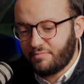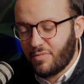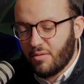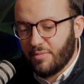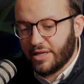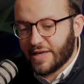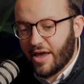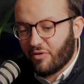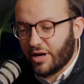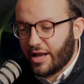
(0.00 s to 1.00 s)
meets
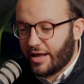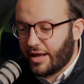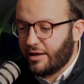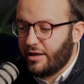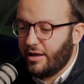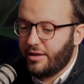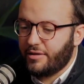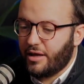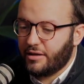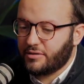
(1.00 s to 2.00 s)
every day
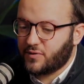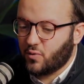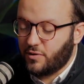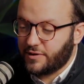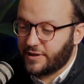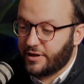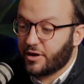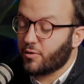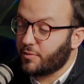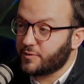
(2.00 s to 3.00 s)
that
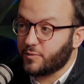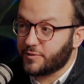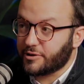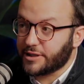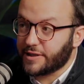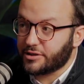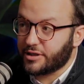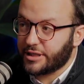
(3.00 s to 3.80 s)
Kokomo schools are in session,